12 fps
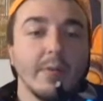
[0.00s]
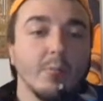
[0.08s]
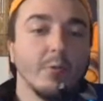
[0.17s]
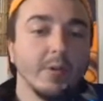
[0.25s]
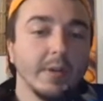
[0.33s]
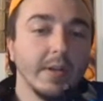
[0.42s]

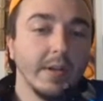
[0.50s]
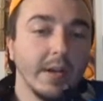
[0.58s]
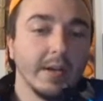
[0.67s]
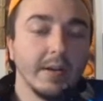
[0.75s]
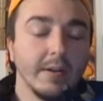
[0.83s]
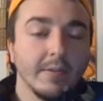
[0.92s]
I'm working
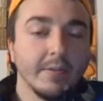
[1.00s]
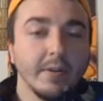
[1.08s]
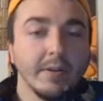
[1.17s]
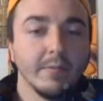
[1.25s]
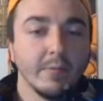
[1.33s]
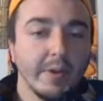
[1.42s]
on another
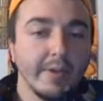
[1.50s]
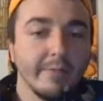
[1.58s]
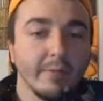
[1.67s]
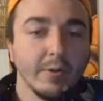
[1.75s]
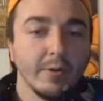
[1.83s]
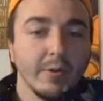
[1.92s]
giveaway
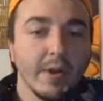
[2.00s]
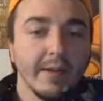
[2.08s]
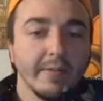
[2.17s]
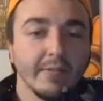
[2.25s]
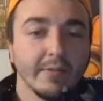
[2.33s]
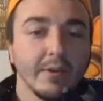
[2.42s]
for you
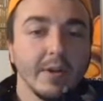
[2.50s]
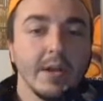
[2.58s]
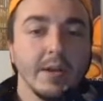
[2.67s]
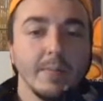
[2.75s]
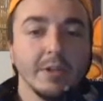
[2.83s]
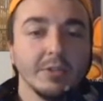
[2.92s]
guys, so
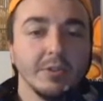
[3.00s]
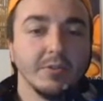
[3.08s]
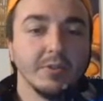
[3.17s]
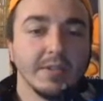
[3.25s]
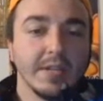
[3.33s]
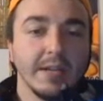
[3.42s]
make sure you
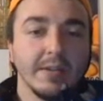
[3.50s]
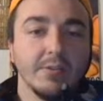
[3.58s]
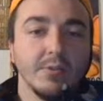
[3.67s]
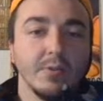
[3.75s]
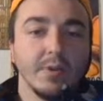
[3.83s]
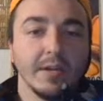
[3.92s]
stay
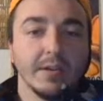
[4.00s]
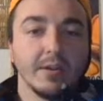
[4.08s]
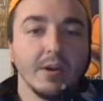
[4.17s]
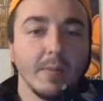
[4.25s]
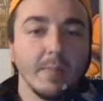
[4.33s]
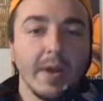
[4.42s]
tuned and
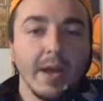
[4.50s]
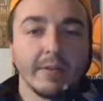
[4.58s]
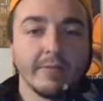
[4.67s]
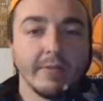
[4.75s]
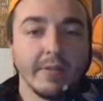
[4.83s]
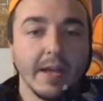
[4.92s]
come
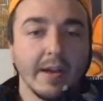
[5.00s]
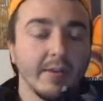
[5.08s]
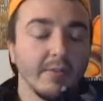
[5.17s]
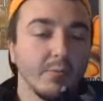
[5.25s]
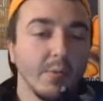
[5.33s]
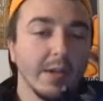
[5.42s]
back for that
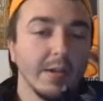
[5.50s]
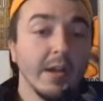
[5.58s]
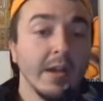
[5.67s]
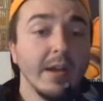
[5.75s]
as well.